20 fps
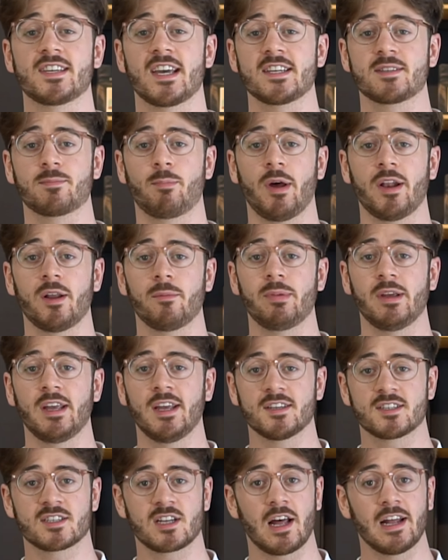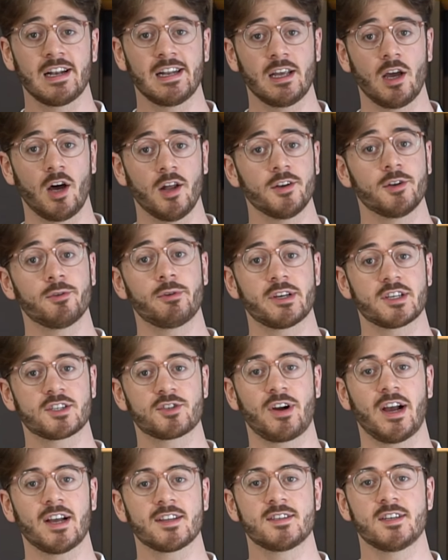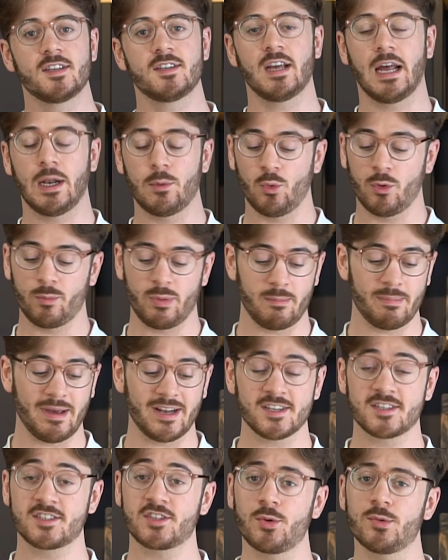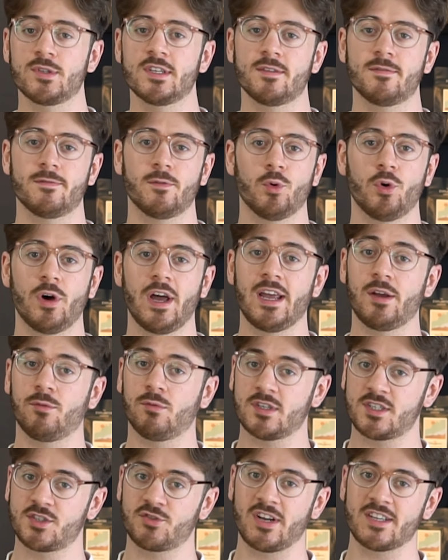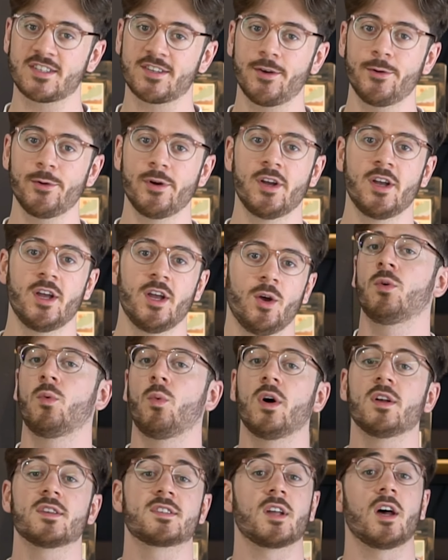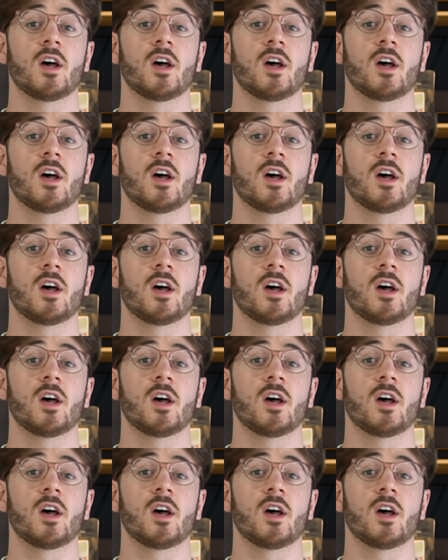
taste better being slightly under extracted and would be better suited for a ristretto, whilst